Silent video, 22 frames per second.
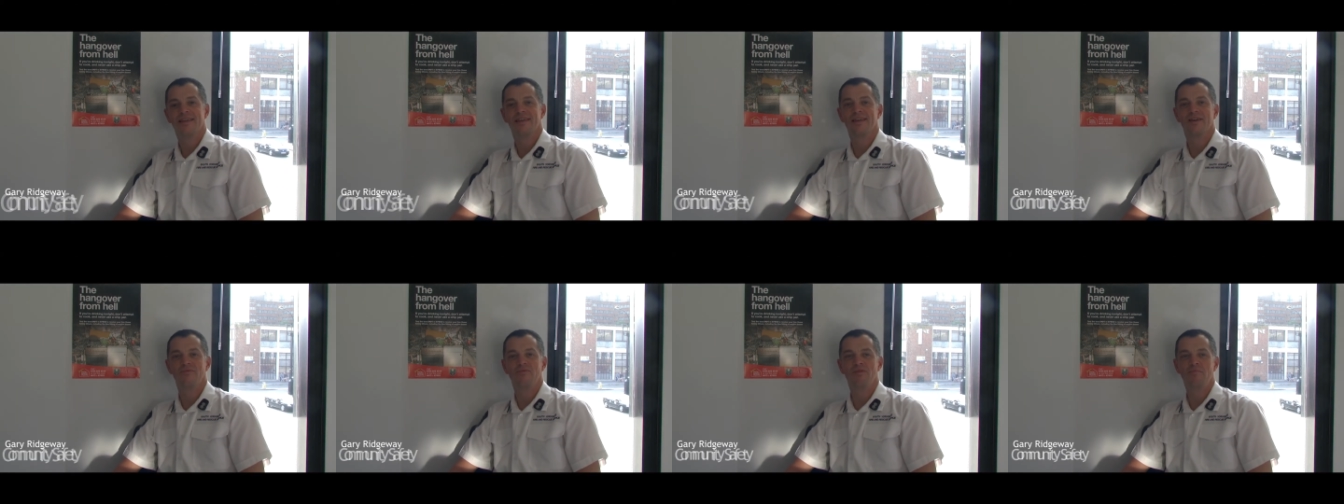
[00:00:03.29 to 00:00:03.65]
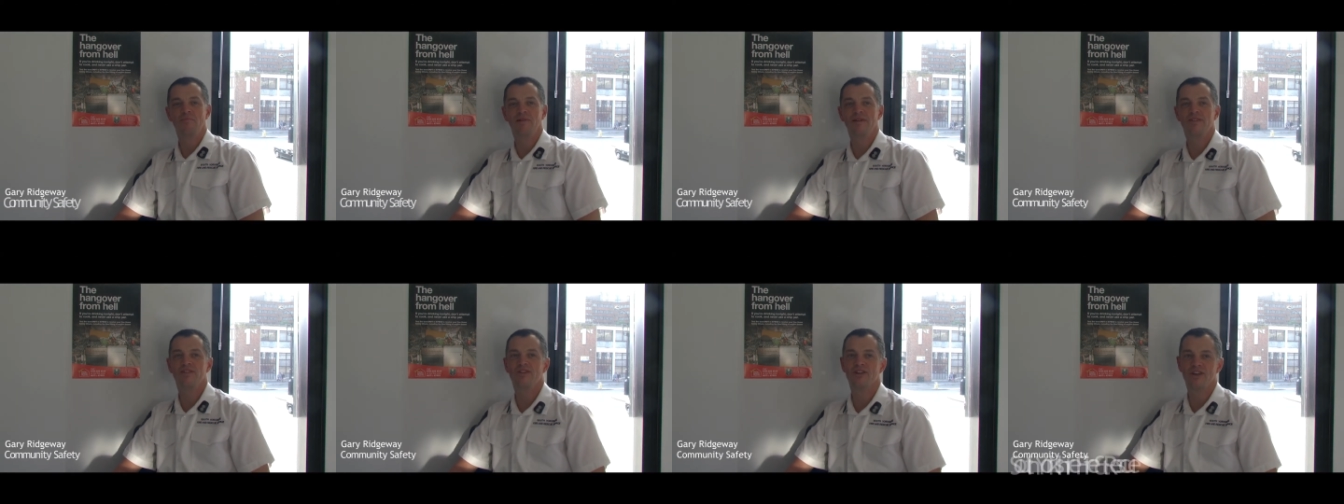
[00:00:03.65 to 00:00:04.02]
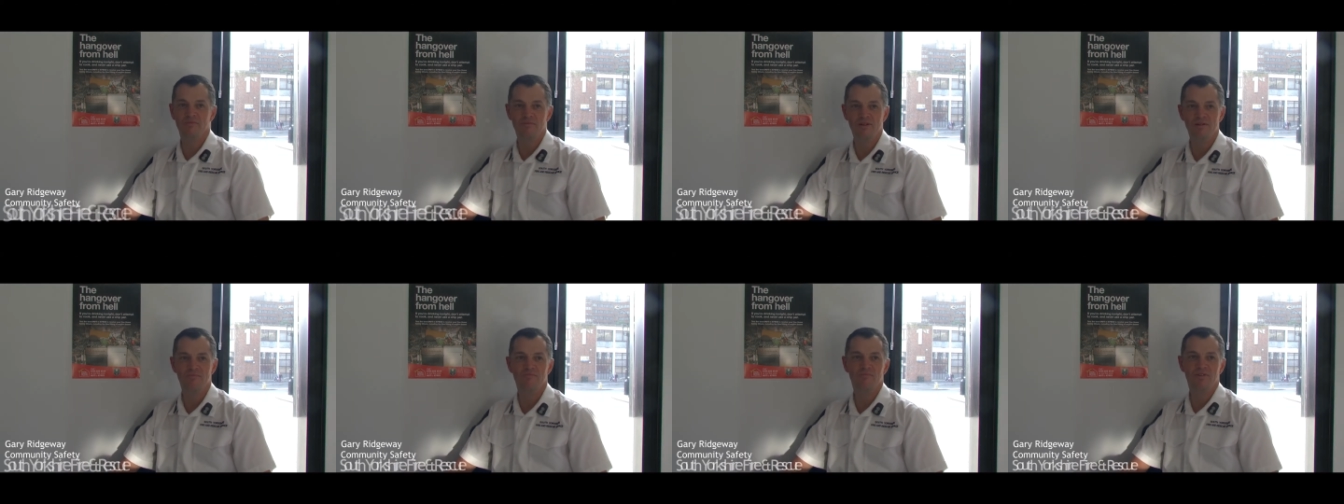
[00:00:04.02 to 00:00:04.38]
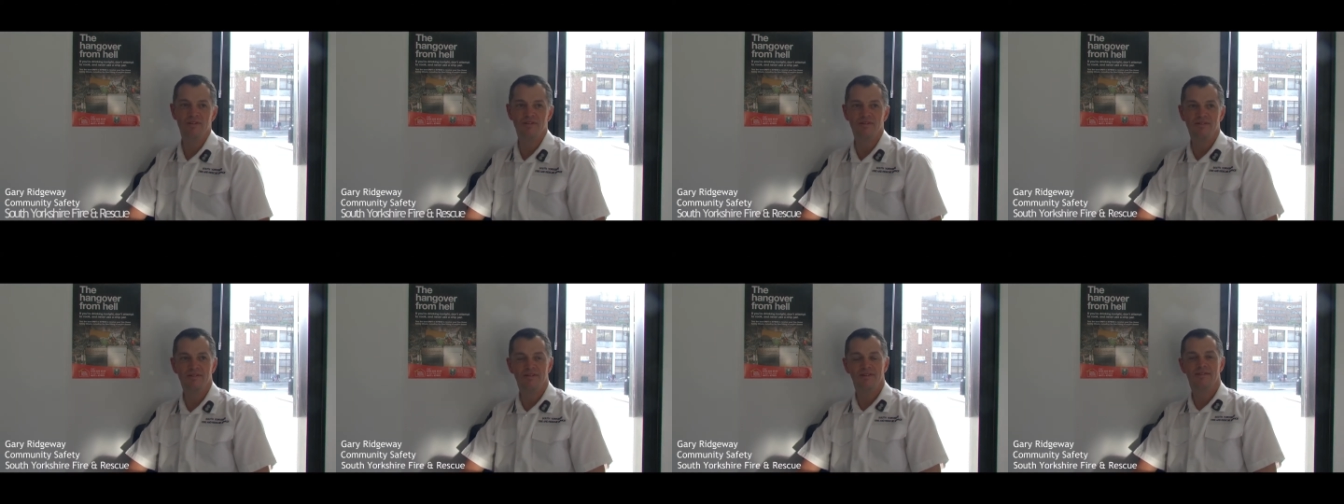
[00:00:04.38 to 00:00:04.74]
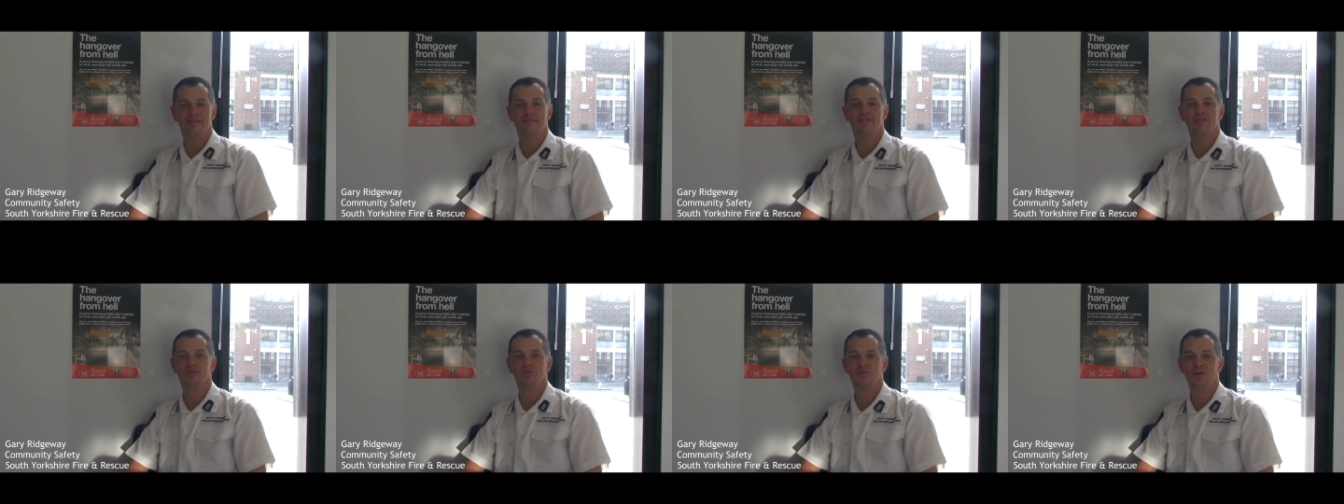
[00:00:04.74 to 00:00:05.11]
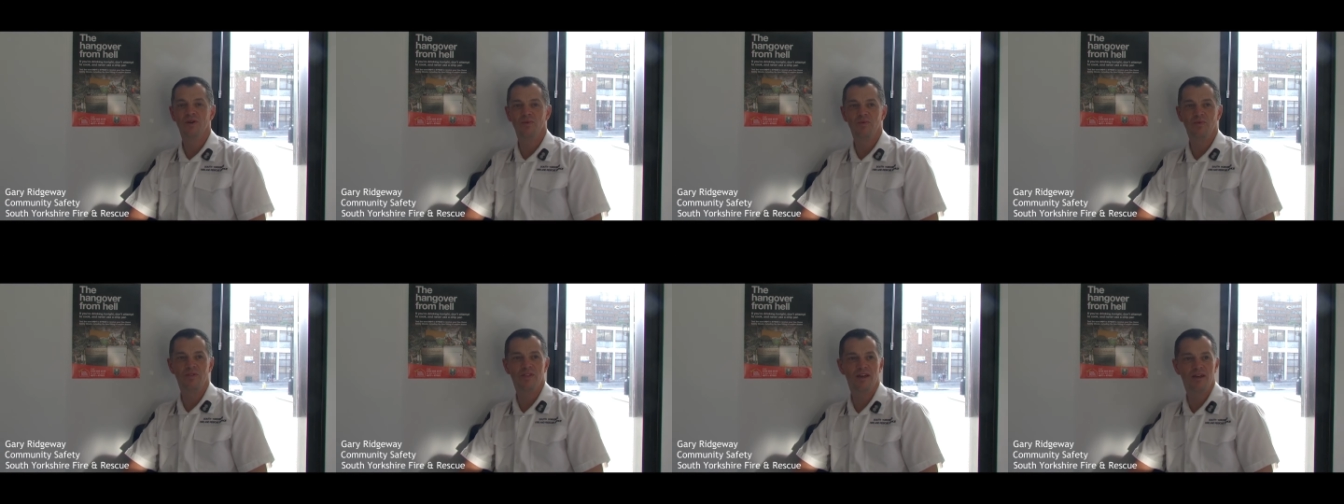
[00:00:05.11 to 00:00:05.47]
uh, we pledge a commitment to
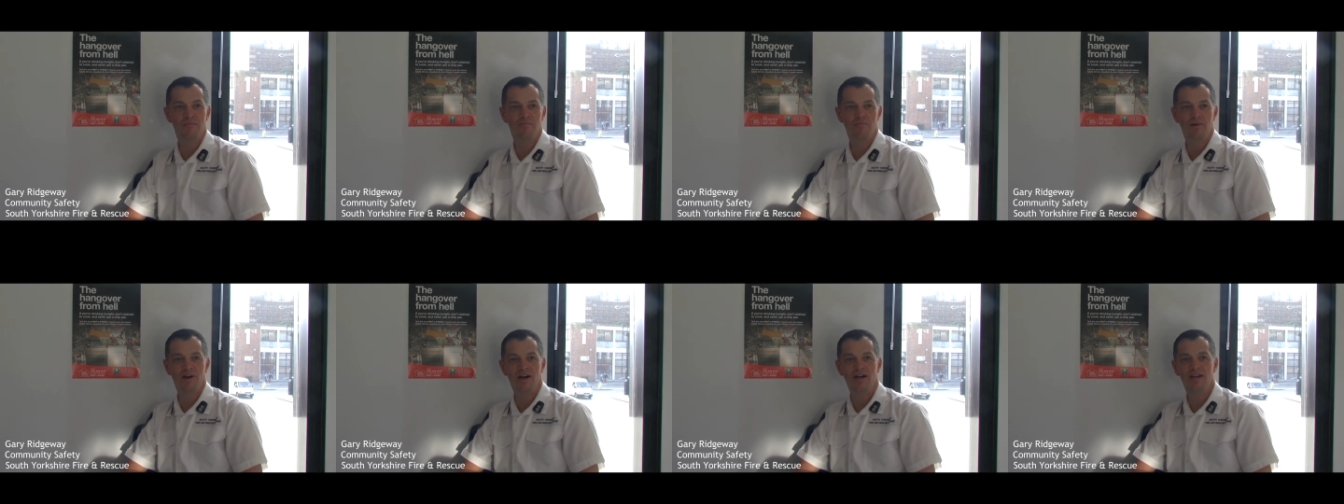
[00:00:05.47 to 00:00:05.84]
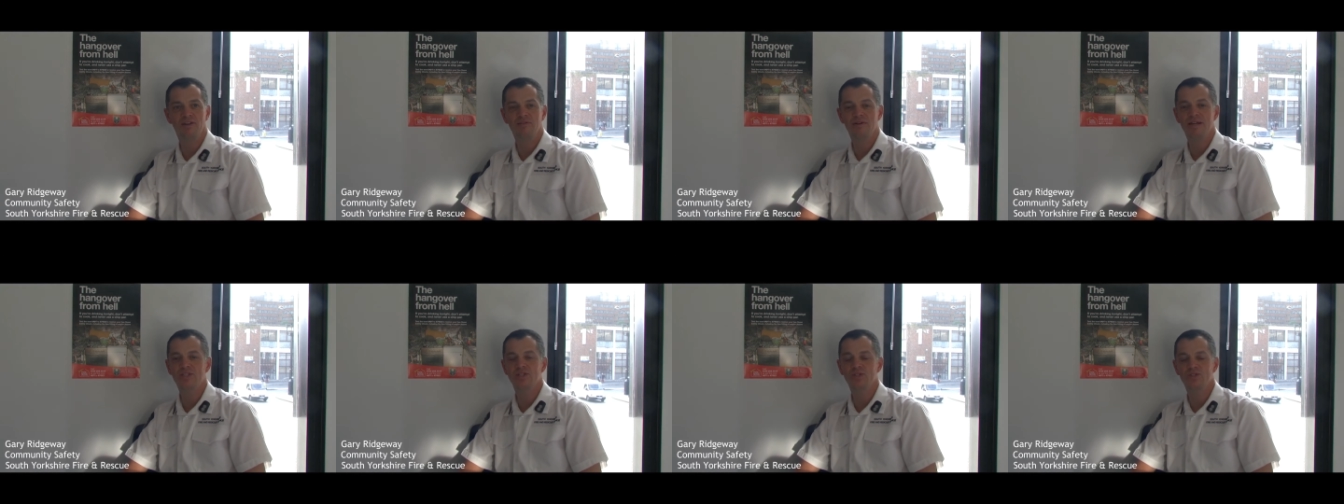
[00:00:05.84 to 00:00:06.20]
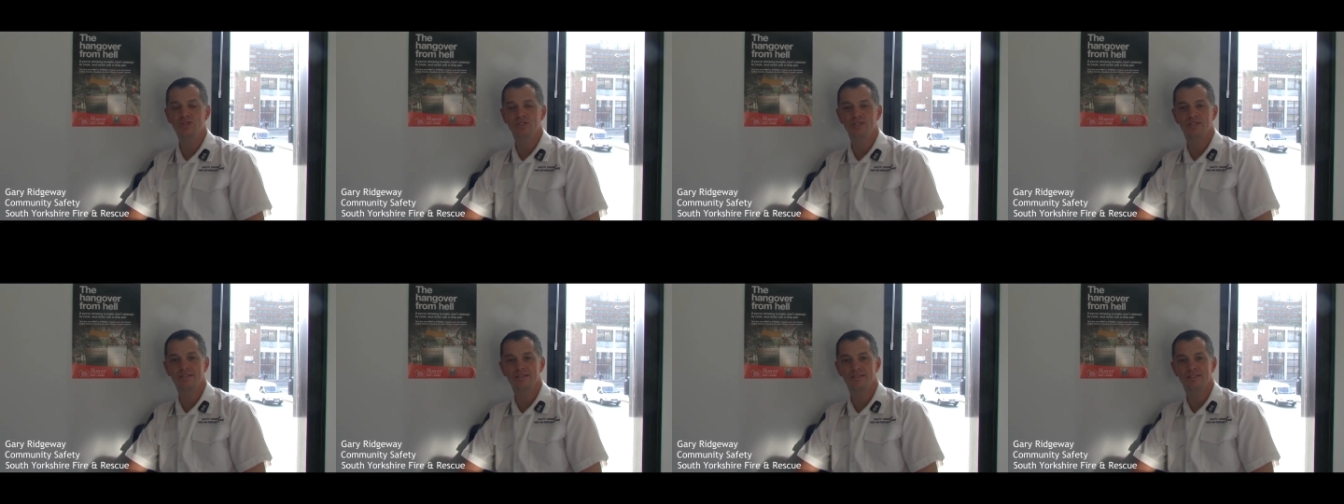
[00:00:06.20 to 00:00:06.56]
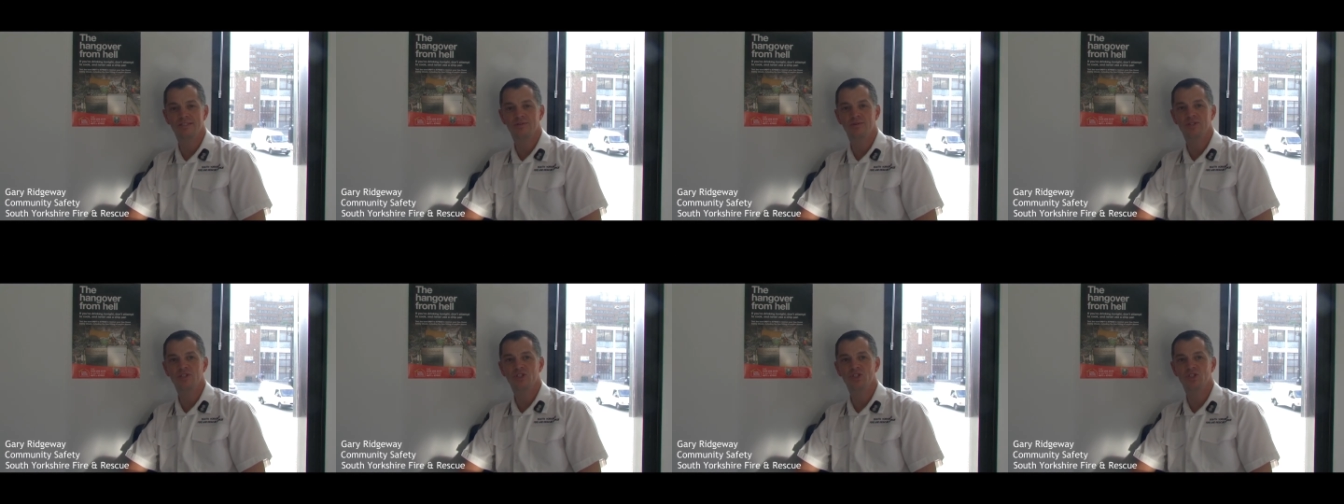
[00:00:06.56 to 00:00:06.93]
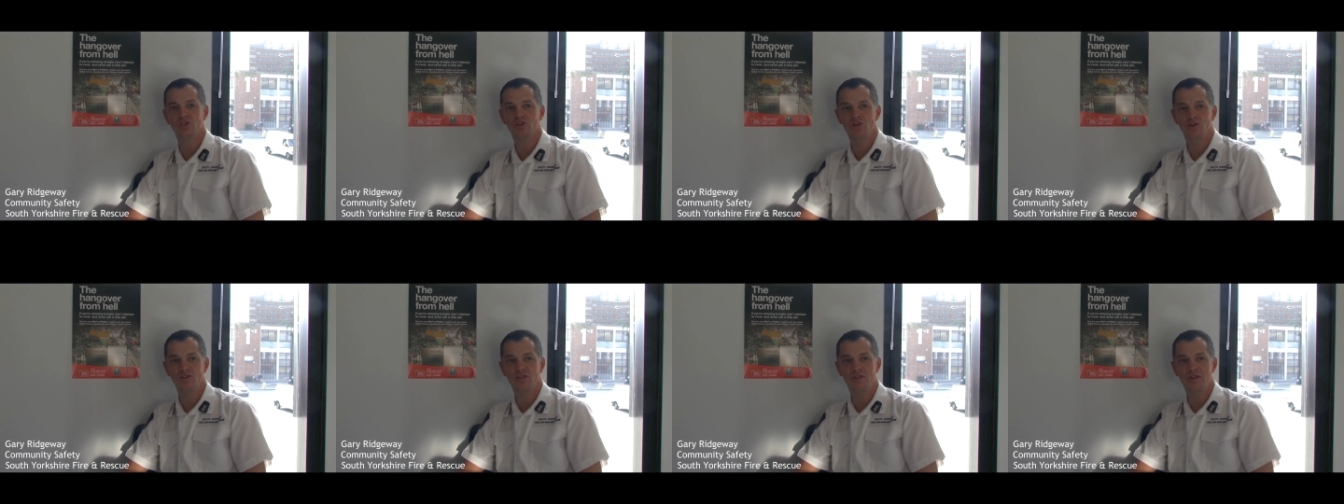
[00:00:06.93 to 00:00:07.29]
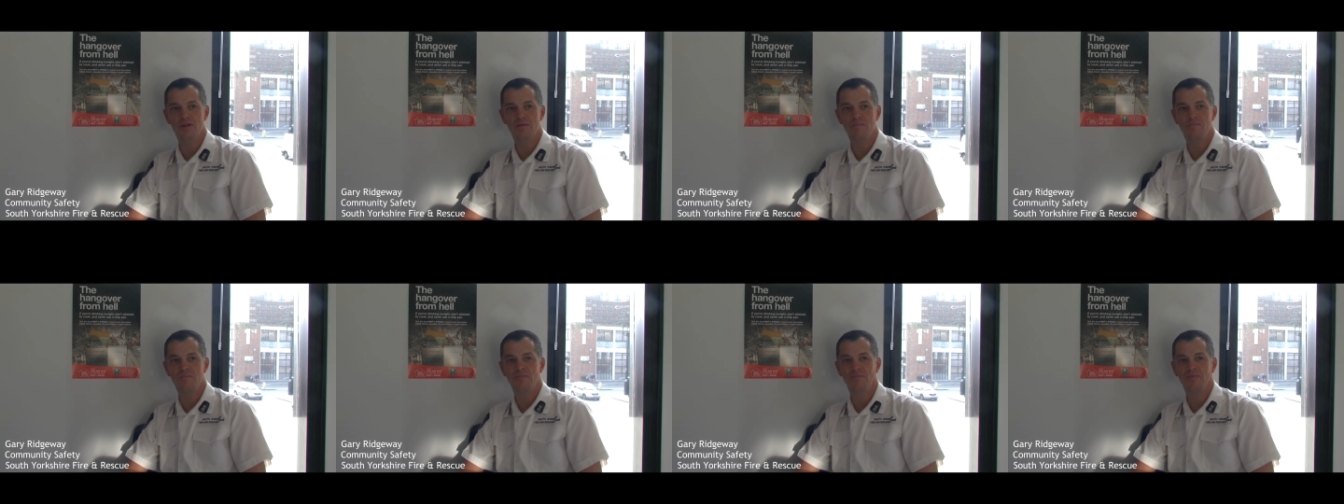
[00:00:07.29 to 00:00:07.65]
work with our partner agencies to ensure
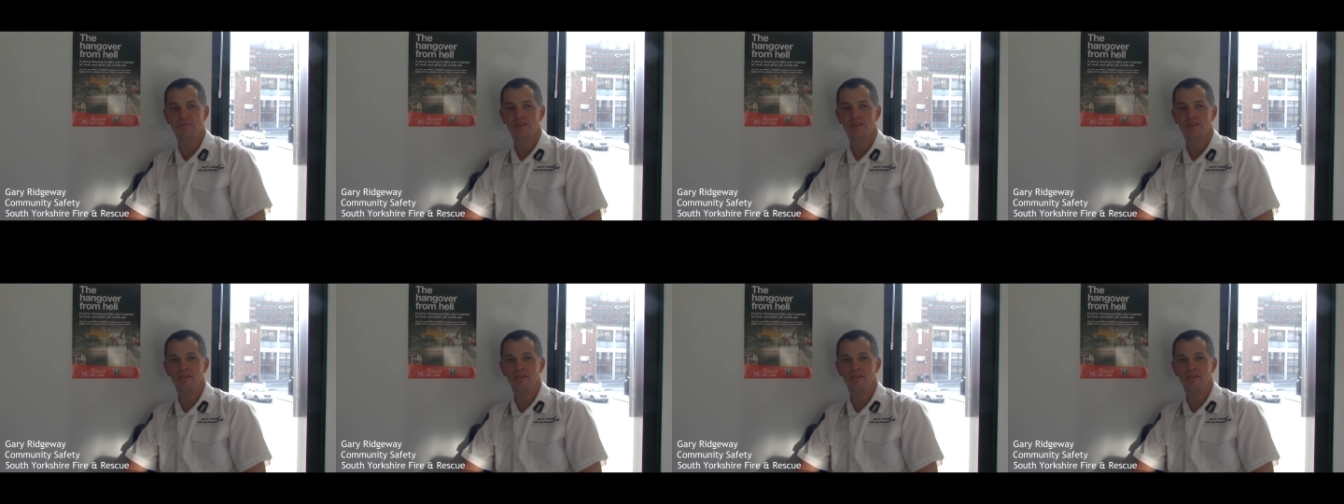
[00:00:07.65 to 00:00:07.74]
that